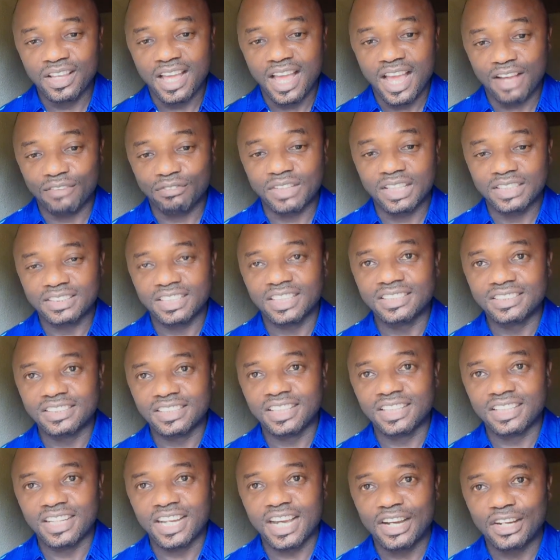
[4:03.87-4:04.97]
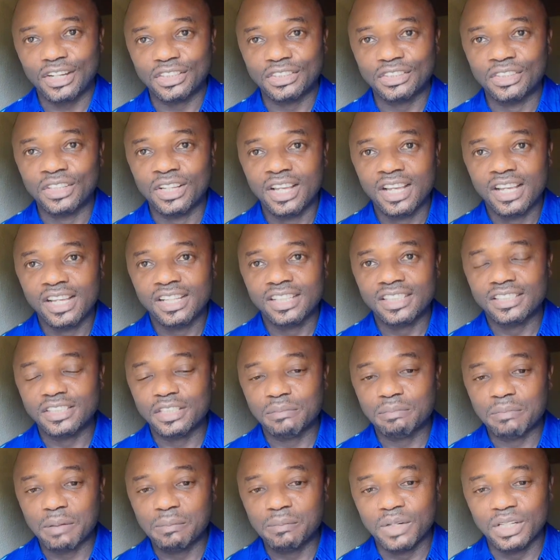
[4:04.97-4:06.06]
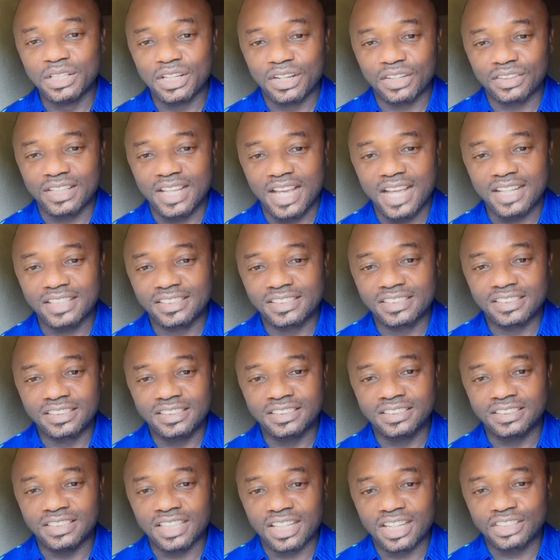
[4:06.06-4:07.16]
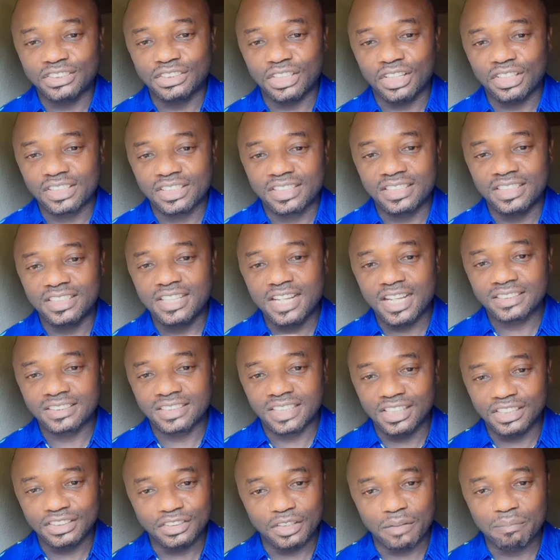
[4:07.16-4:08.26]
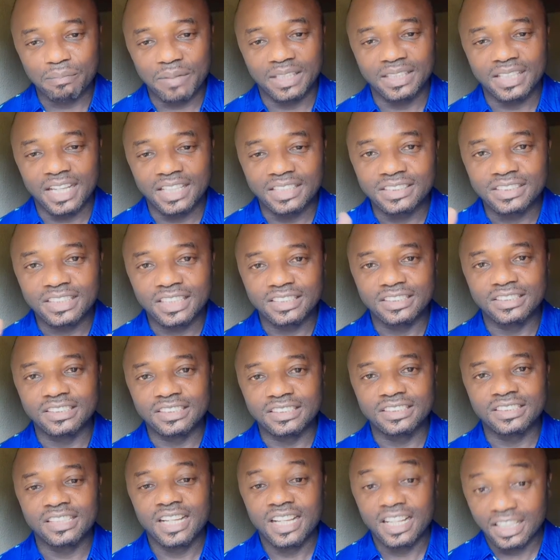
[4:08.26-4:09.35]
the memory of the gear selection pattern changes.